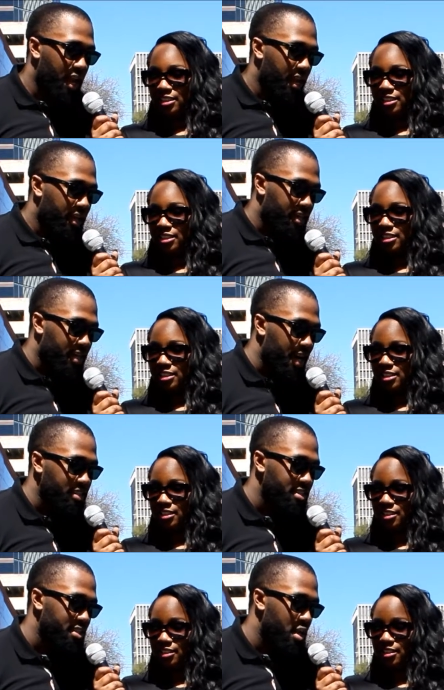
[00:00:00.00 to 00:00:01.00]
Speaker 1: like
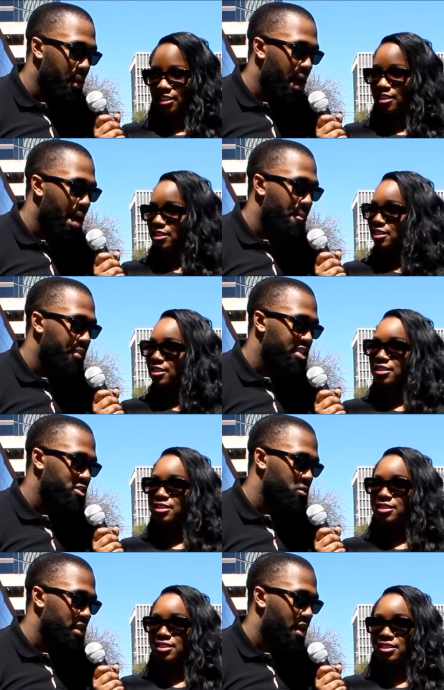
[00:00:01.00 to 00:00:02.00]
conscious hip hop
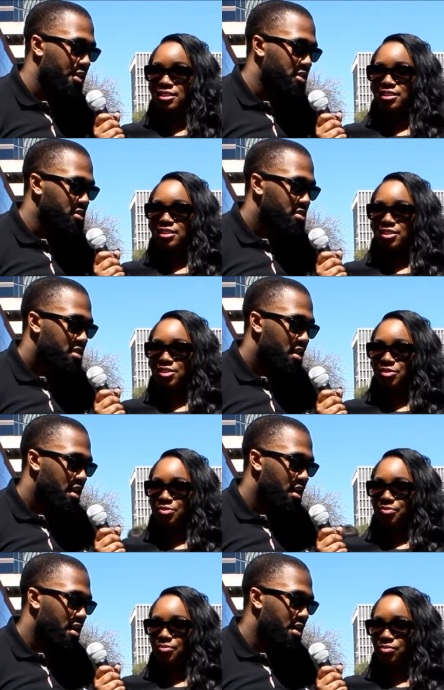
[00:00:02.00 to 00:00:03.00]
mixed with,
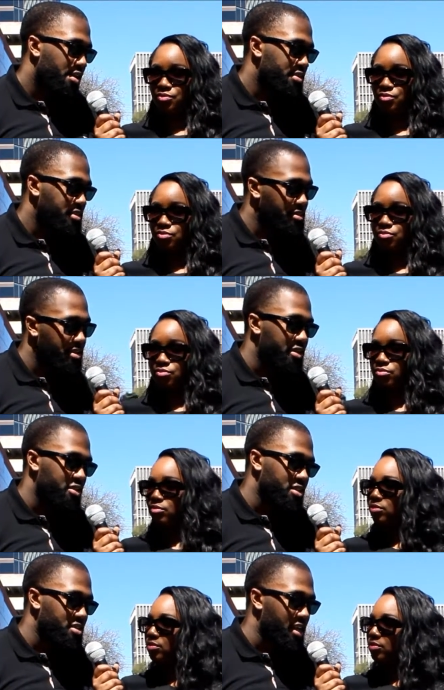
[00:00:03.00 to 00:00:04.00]
uh,
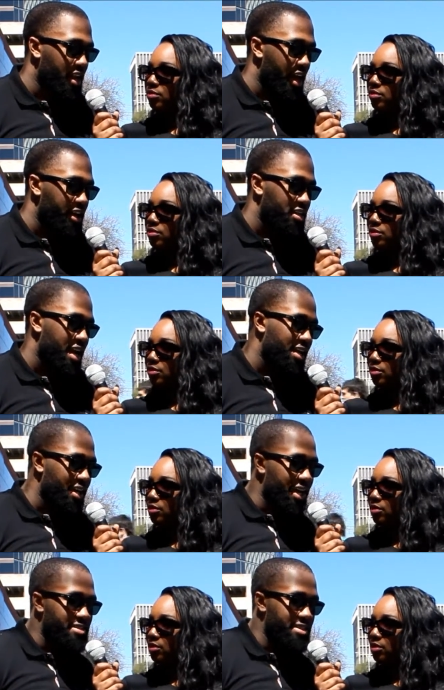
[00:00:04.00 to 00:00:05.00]
you could say like that
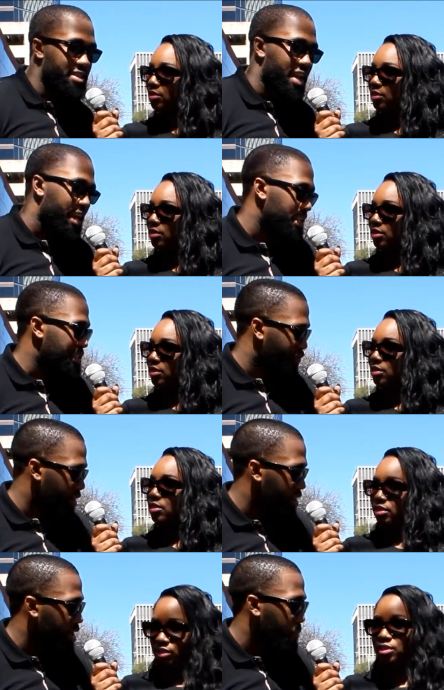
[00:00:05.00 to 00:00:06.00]
classic 90s
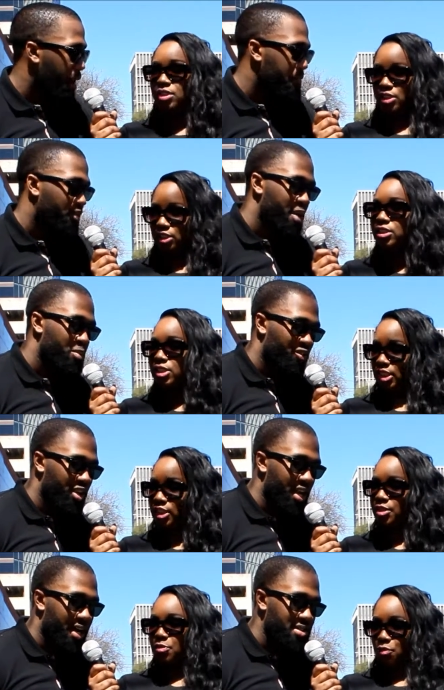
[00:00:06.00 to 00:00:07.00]
feeling hip hop. I rap over
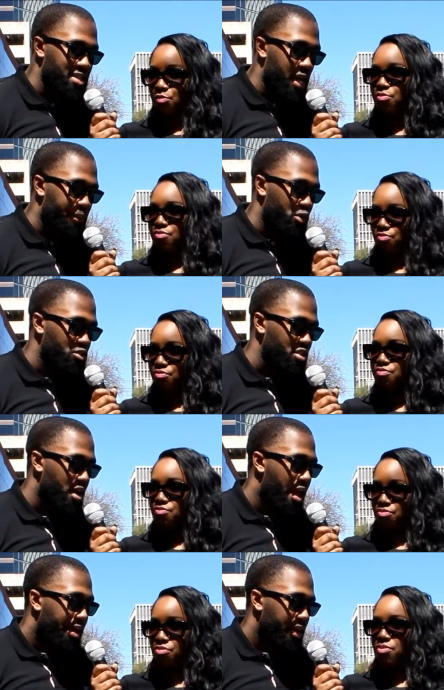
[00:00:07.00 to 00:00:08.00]
a lot of samples
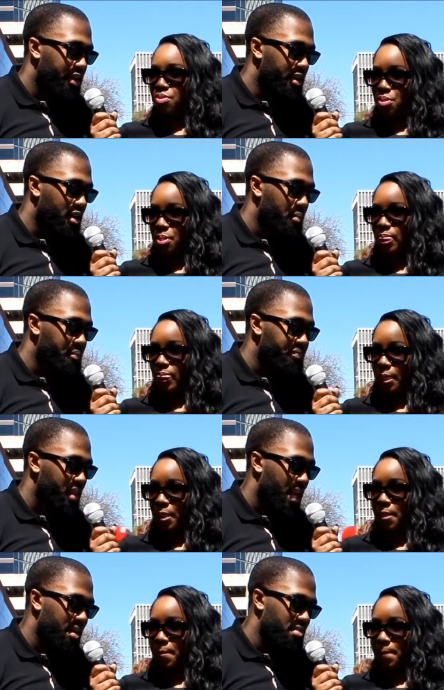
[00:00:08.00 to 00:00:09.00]
and um,
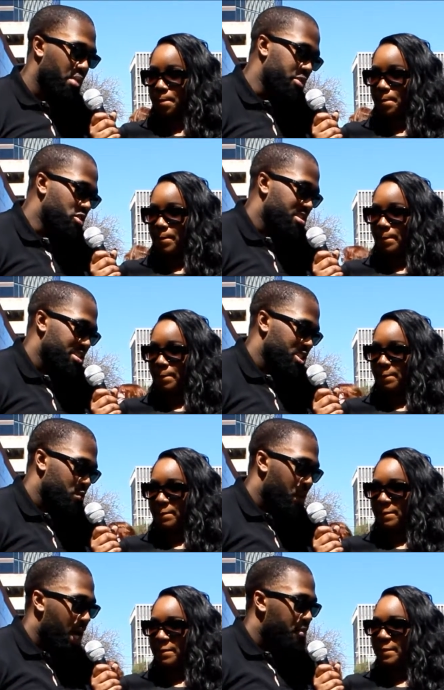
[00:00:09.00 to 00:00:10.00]
my music is
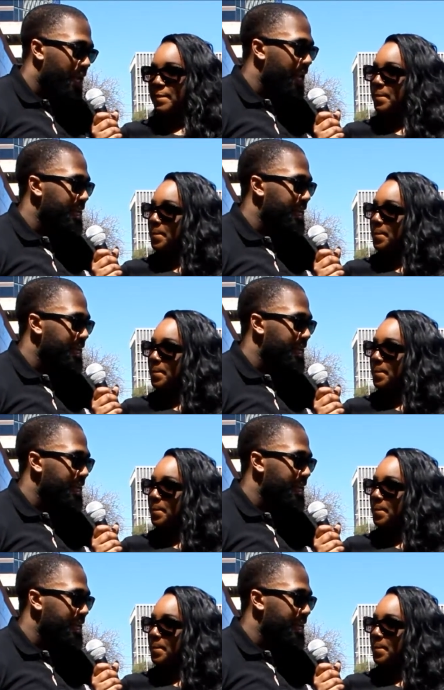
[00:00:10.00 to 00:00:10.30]
inspired by like